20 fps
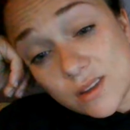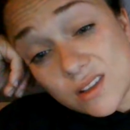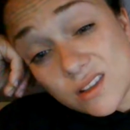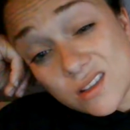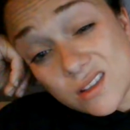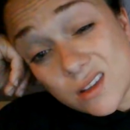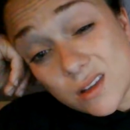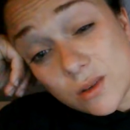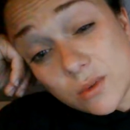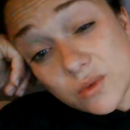
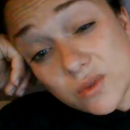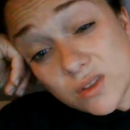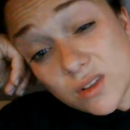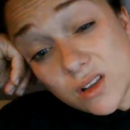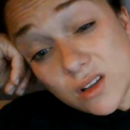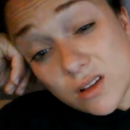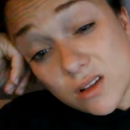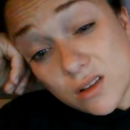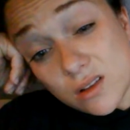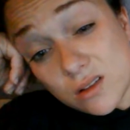this thing was
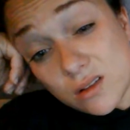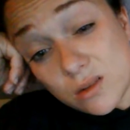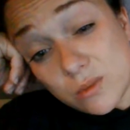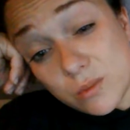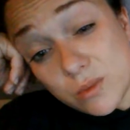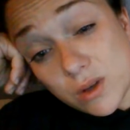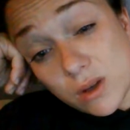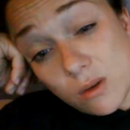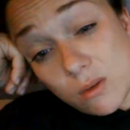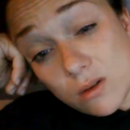gonna
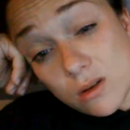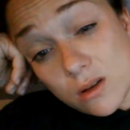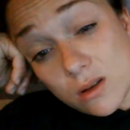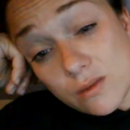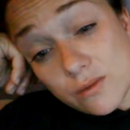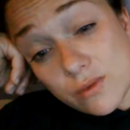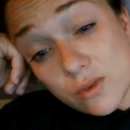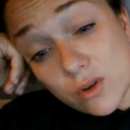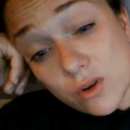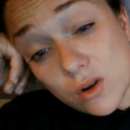be going
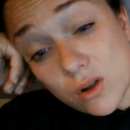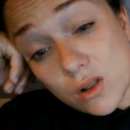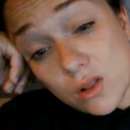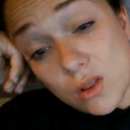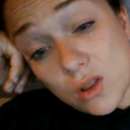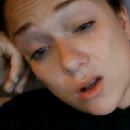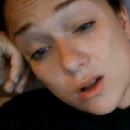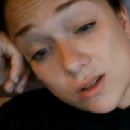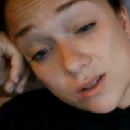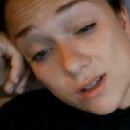on for a
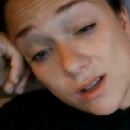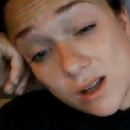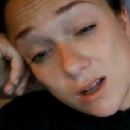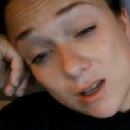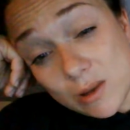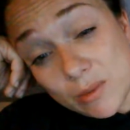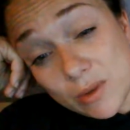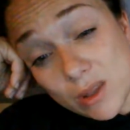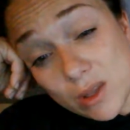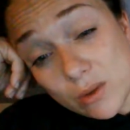long
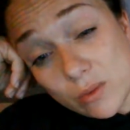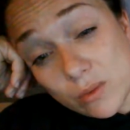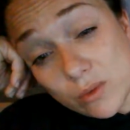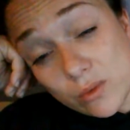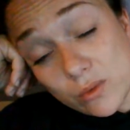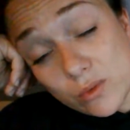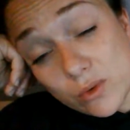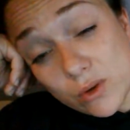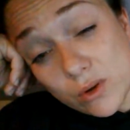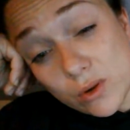time, and they were,
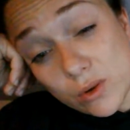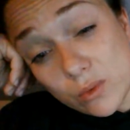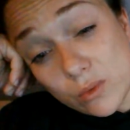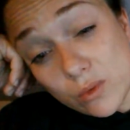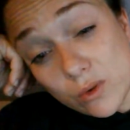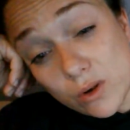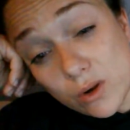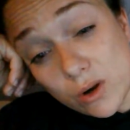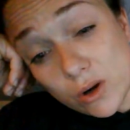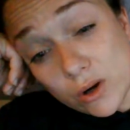
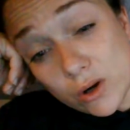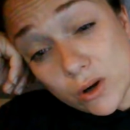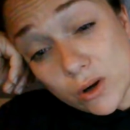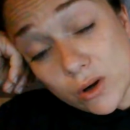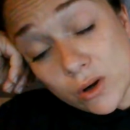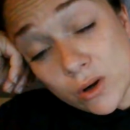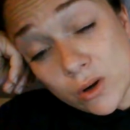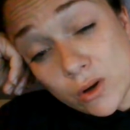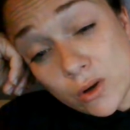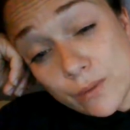
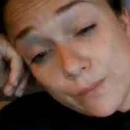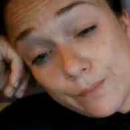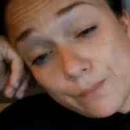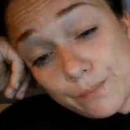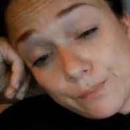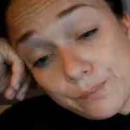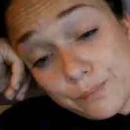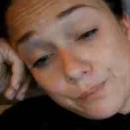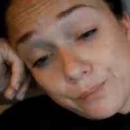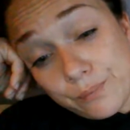our
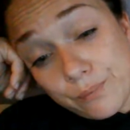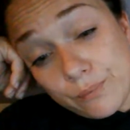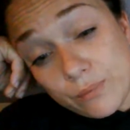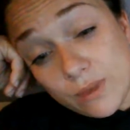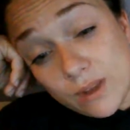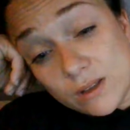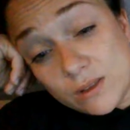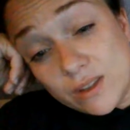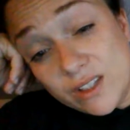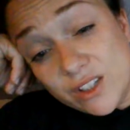
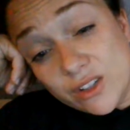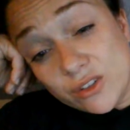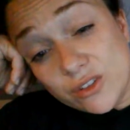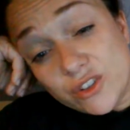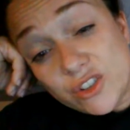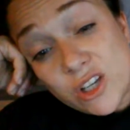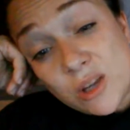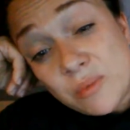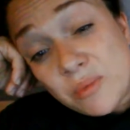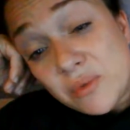
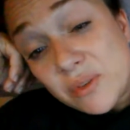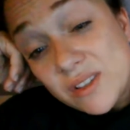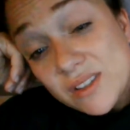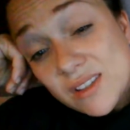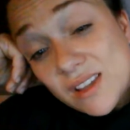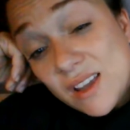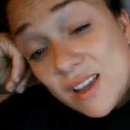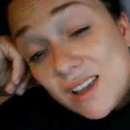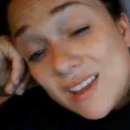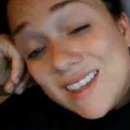leadership
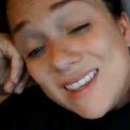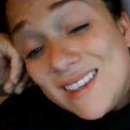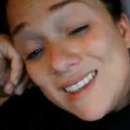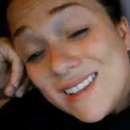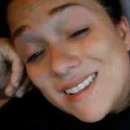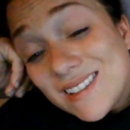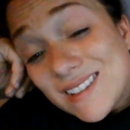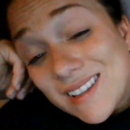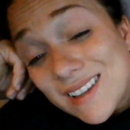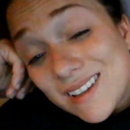was
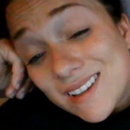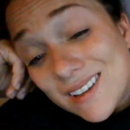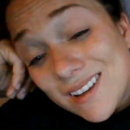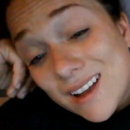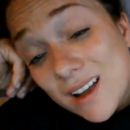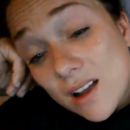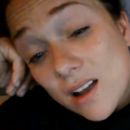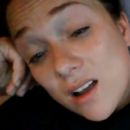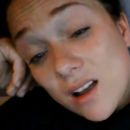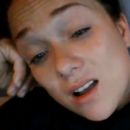easing
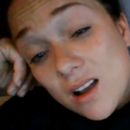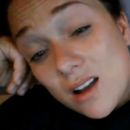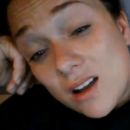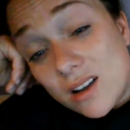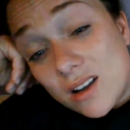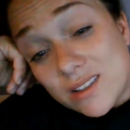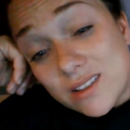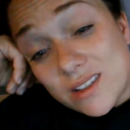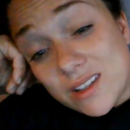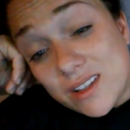
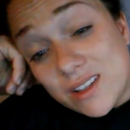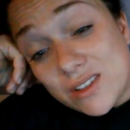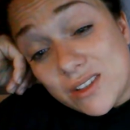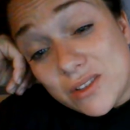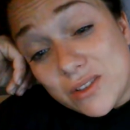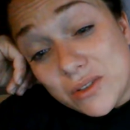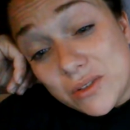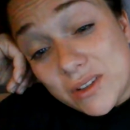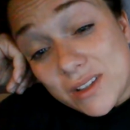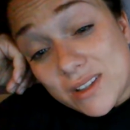us
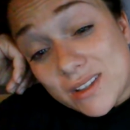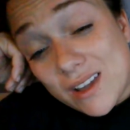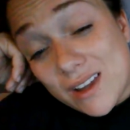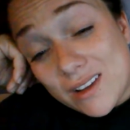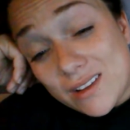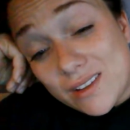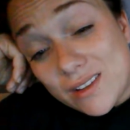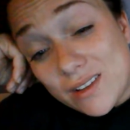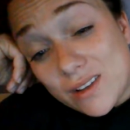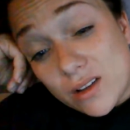into this
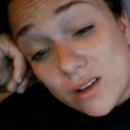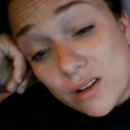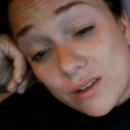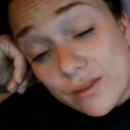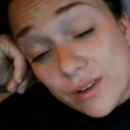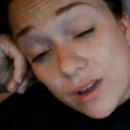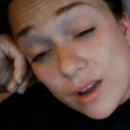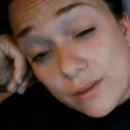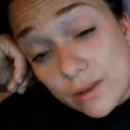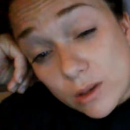idea
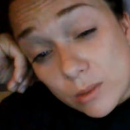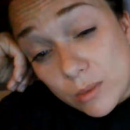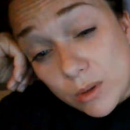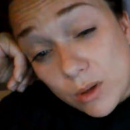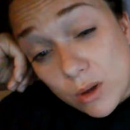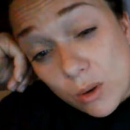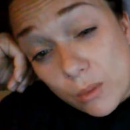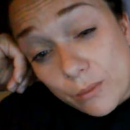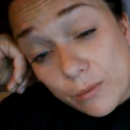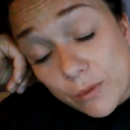of having to be
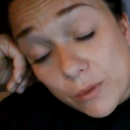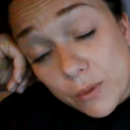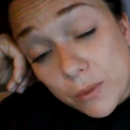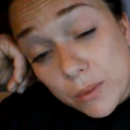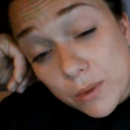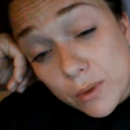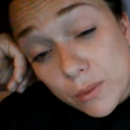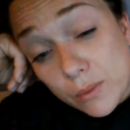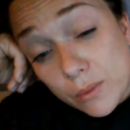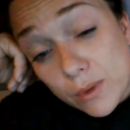home for a
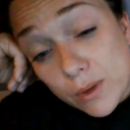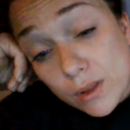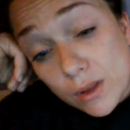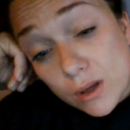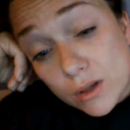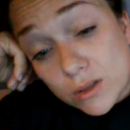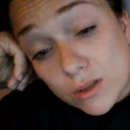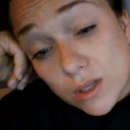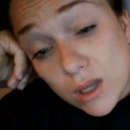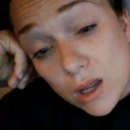really, really
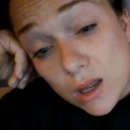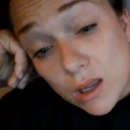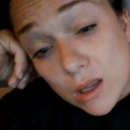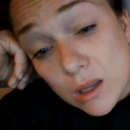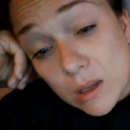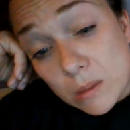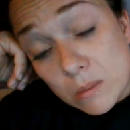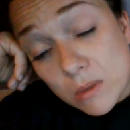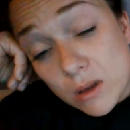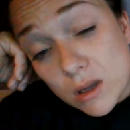long
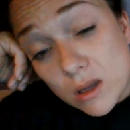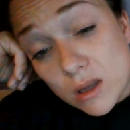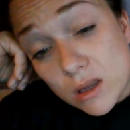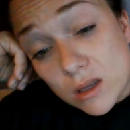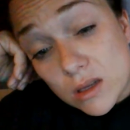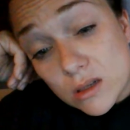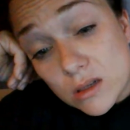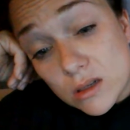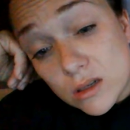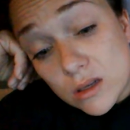time
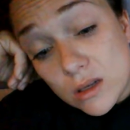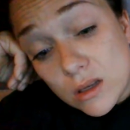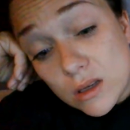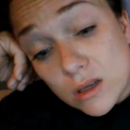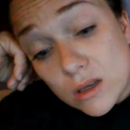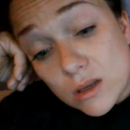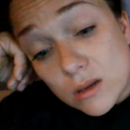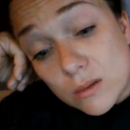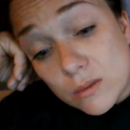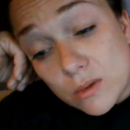and
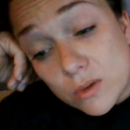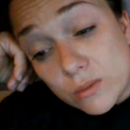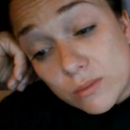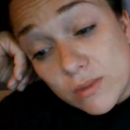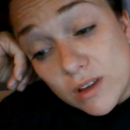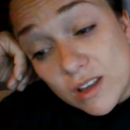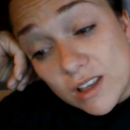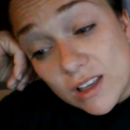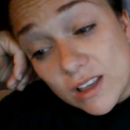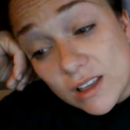
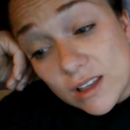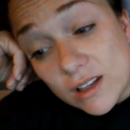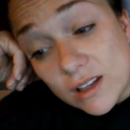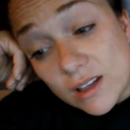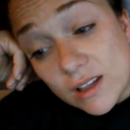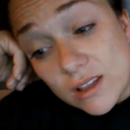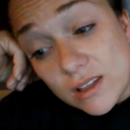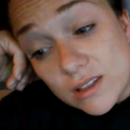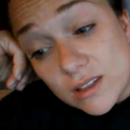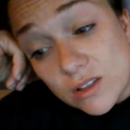making it an
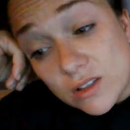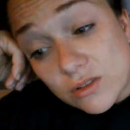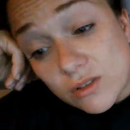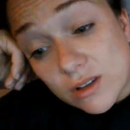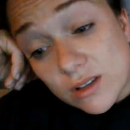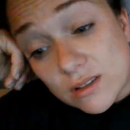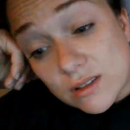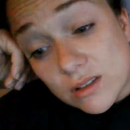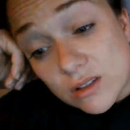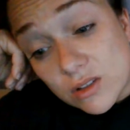easy
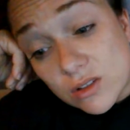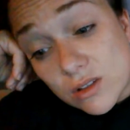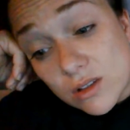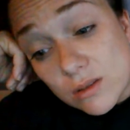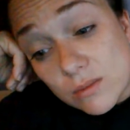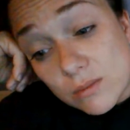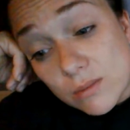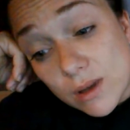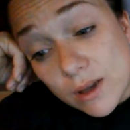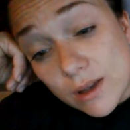
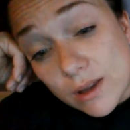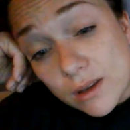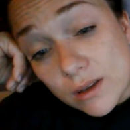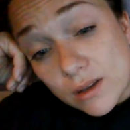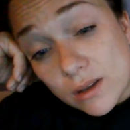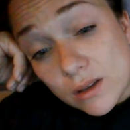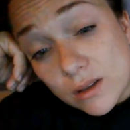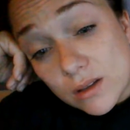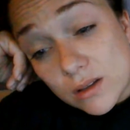transition by